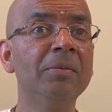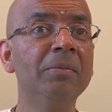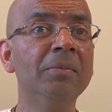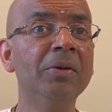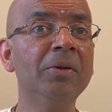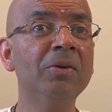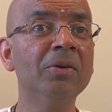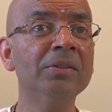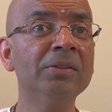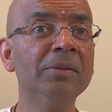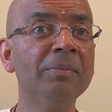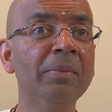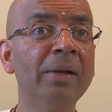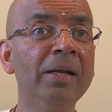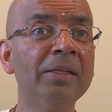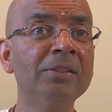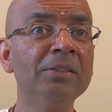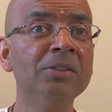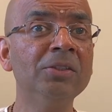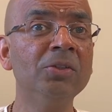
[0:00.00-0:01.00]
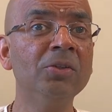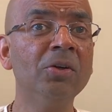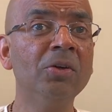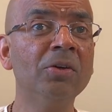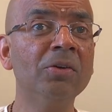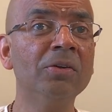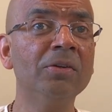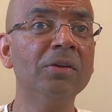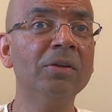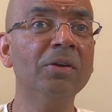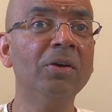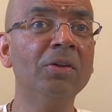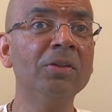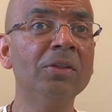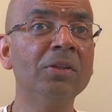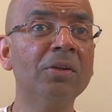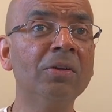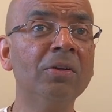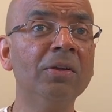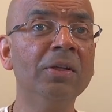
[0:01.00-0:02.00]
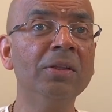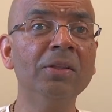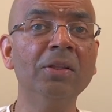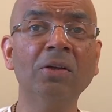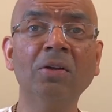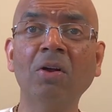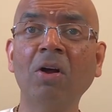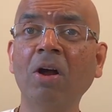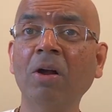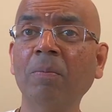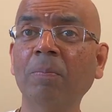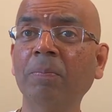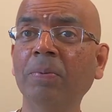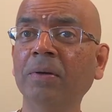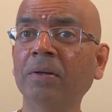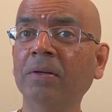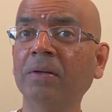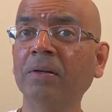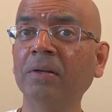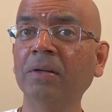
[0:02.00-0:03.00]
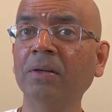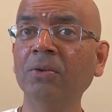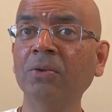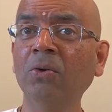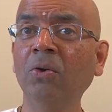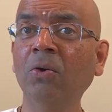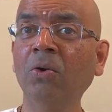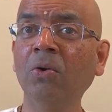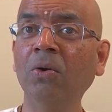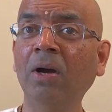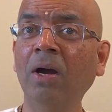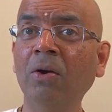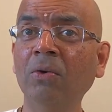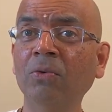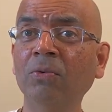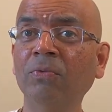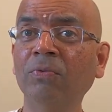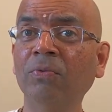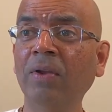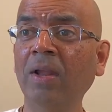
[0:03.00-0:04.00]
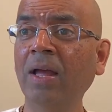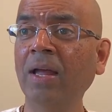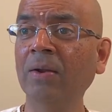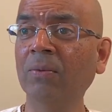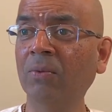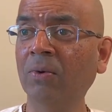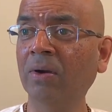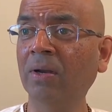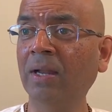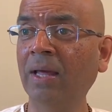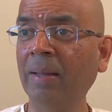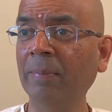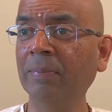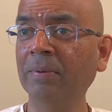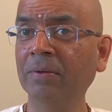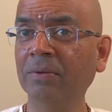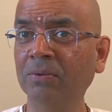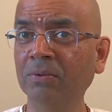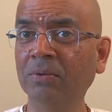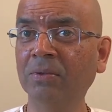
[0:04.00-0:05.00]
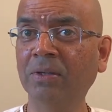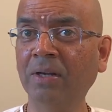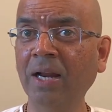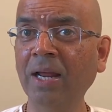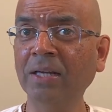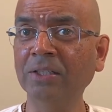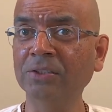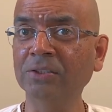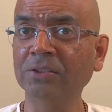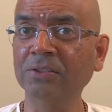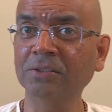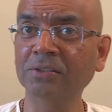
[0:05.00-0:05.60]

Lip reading: Because imagine you're in the cockpit, you don't know how to fly. What will happen? You'll crash.